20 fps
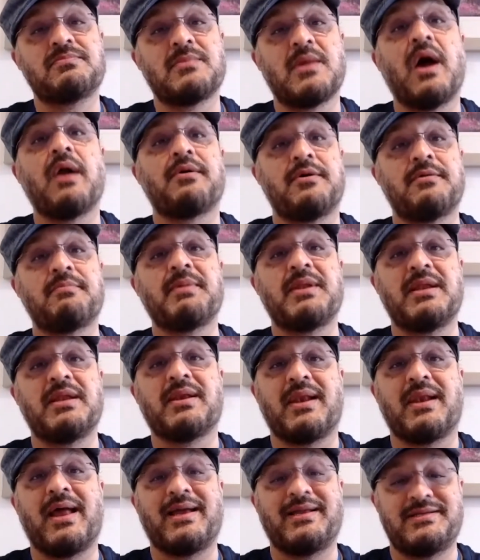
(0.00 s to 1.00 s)
100
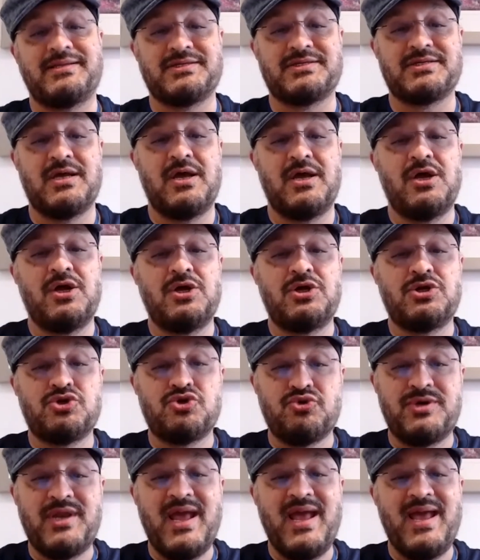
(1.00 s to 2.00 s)
million lines.
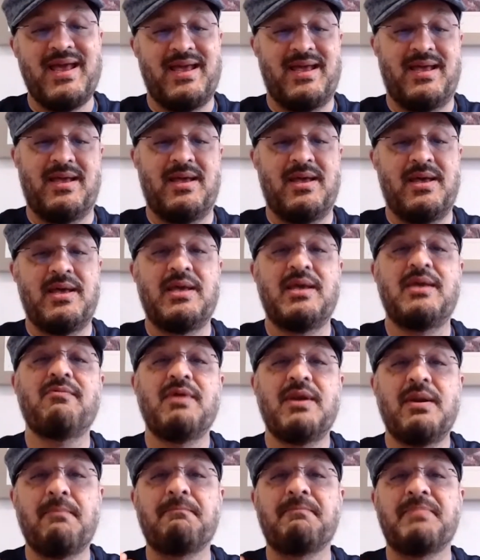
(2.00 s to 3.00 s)
Today,
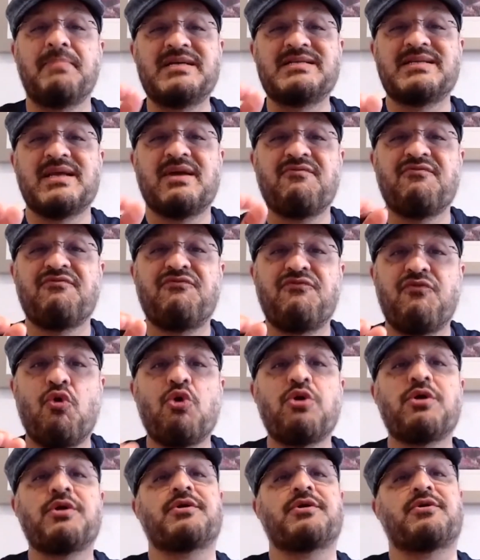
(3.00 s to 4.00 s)
even a basic
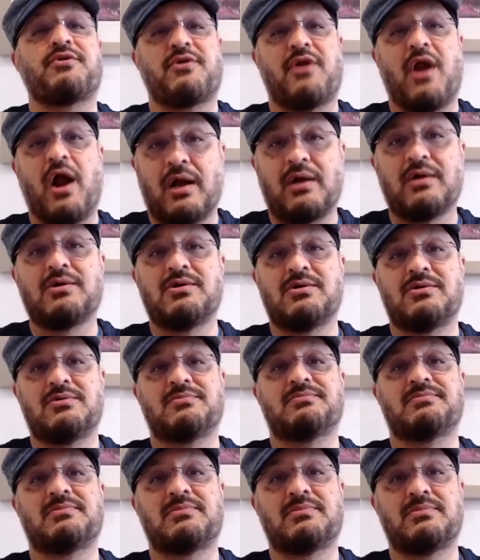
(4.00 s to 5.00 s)
Ford truck
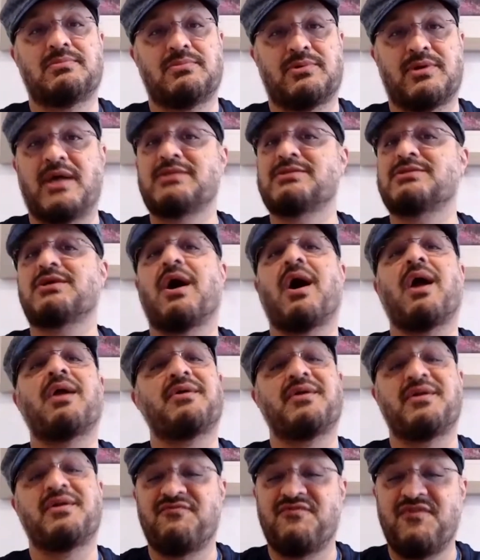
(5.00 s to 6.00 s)
runs
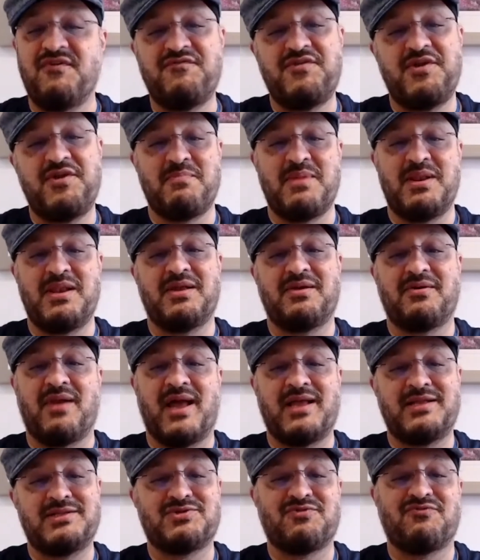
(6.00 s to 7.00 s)
150 million
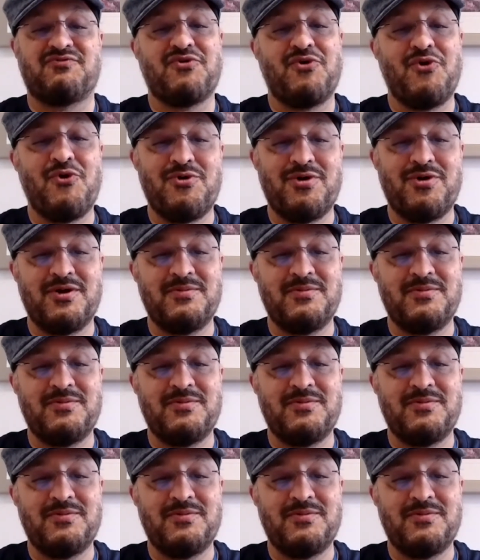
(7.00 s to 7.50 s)
lines of code.